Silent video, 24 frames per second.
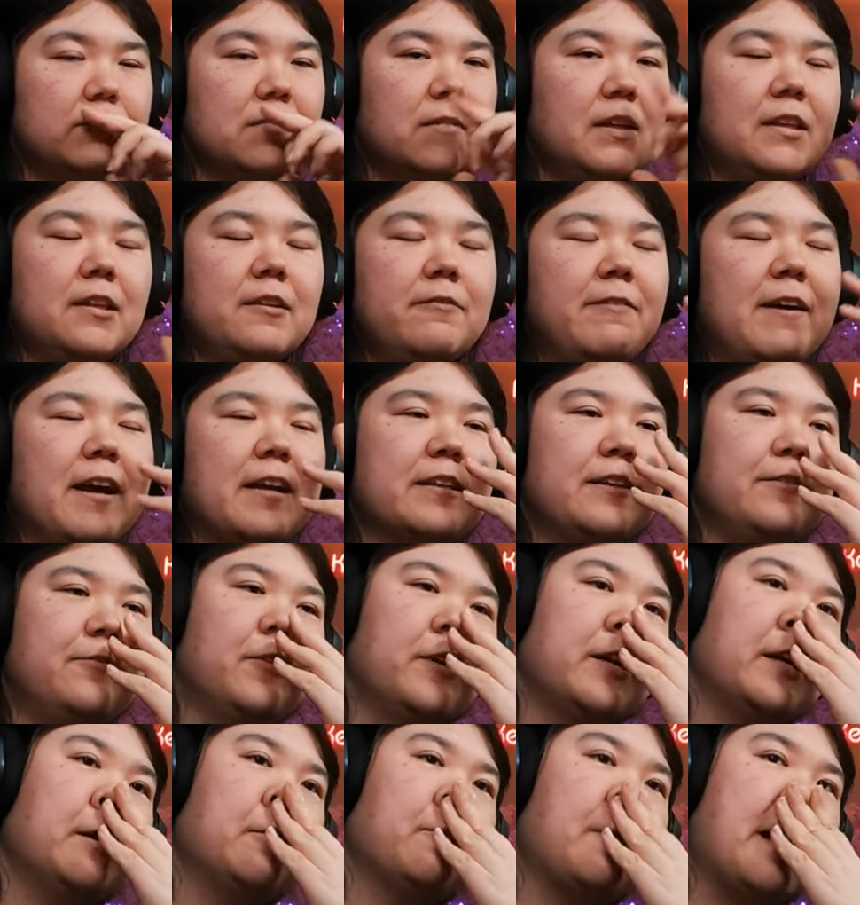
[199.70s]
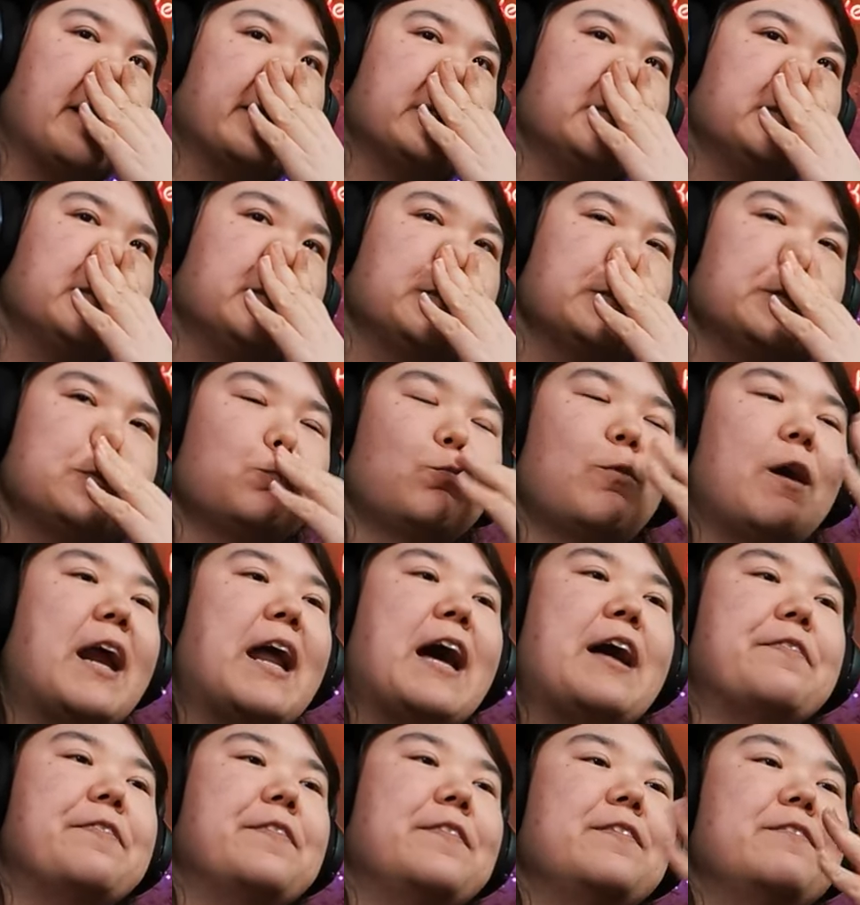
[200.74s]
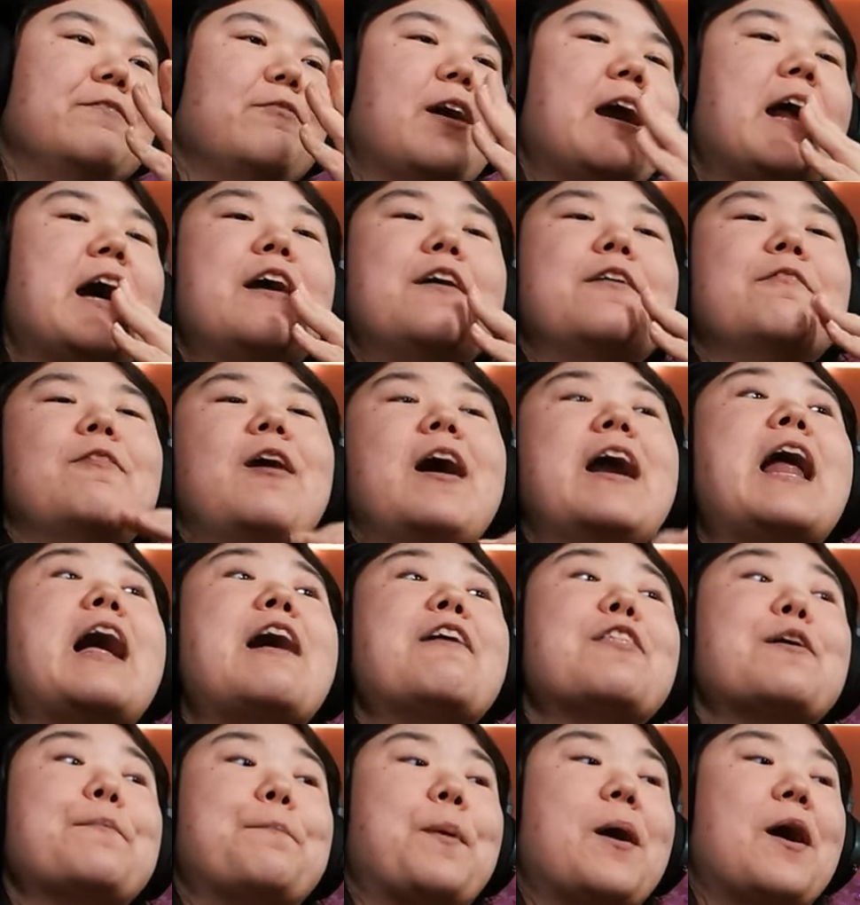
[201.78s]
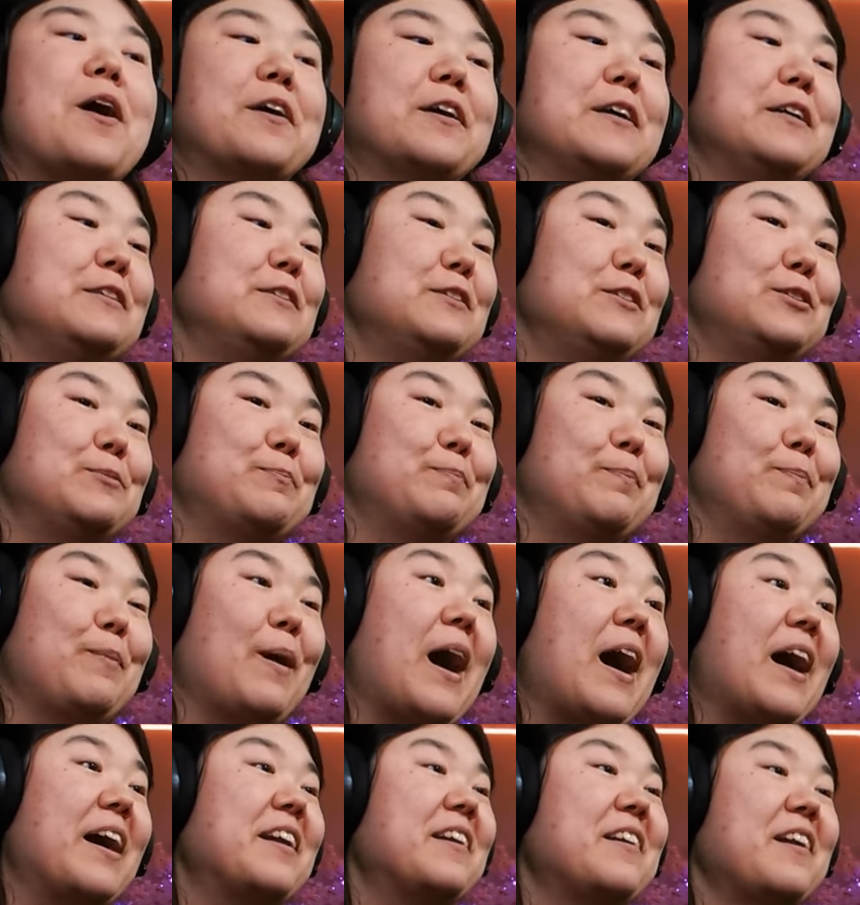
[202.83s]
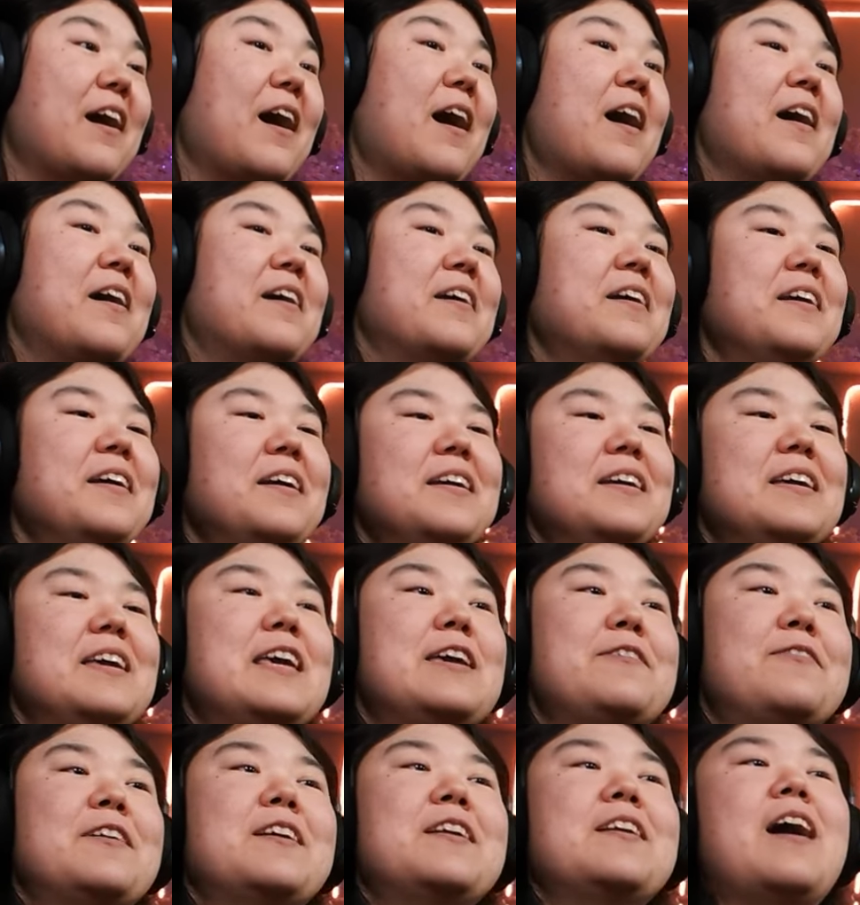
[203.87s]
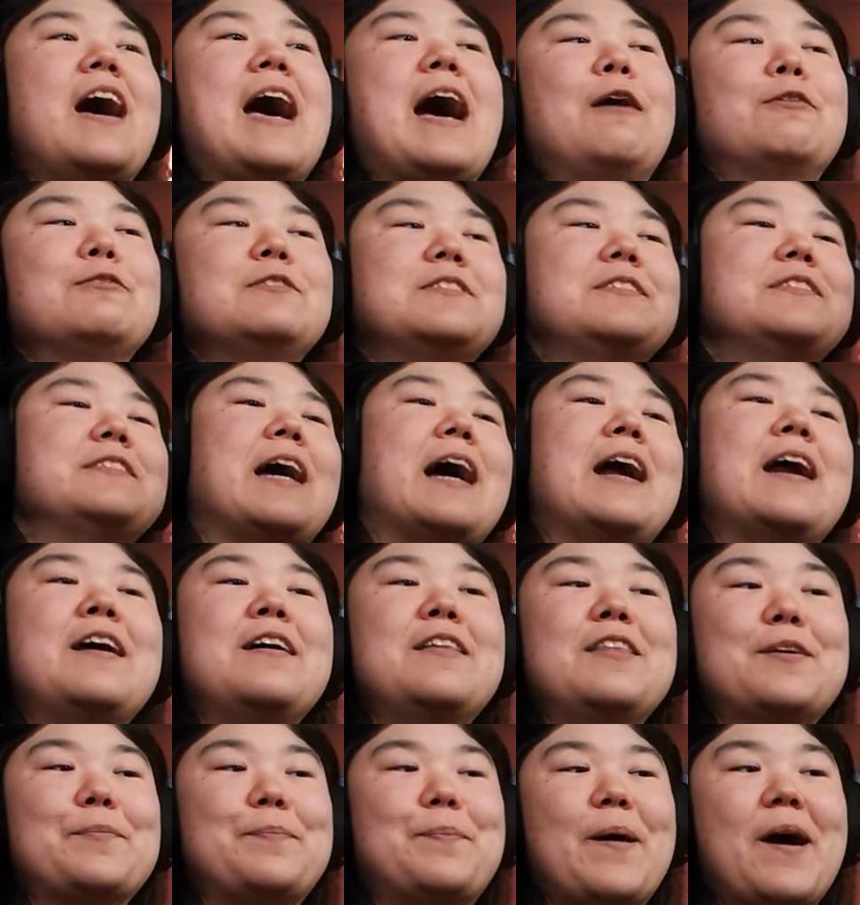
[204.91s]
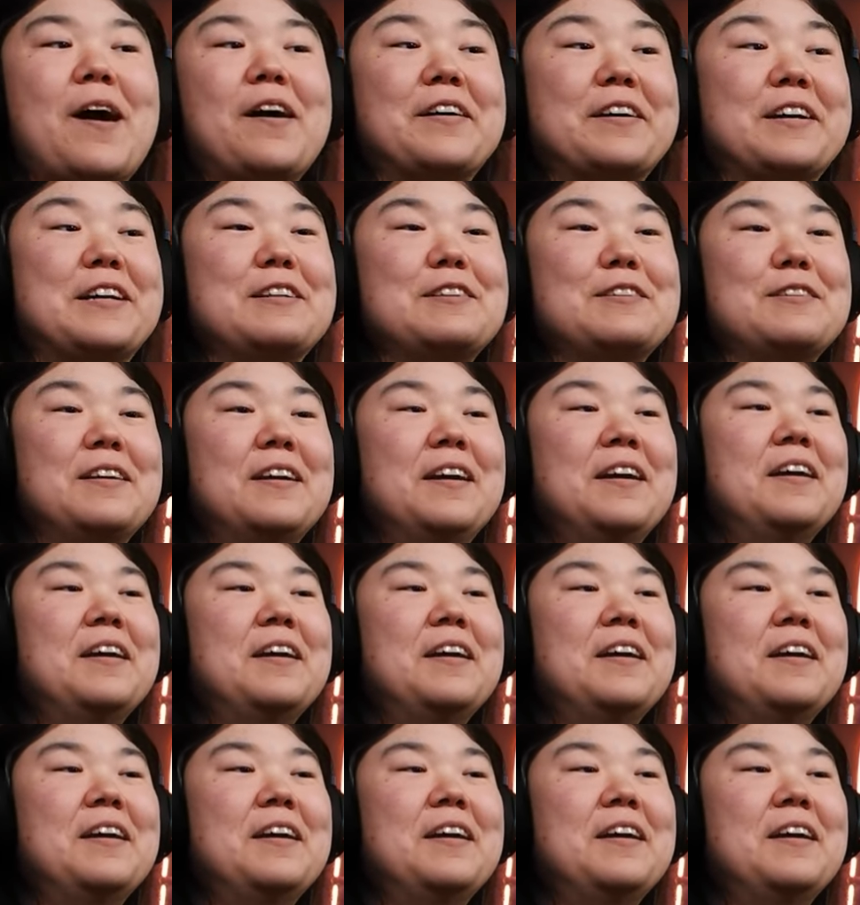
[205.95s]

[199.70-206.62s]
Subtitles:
And the fact he freaking crashes just right out of the parking spot, not even outside of the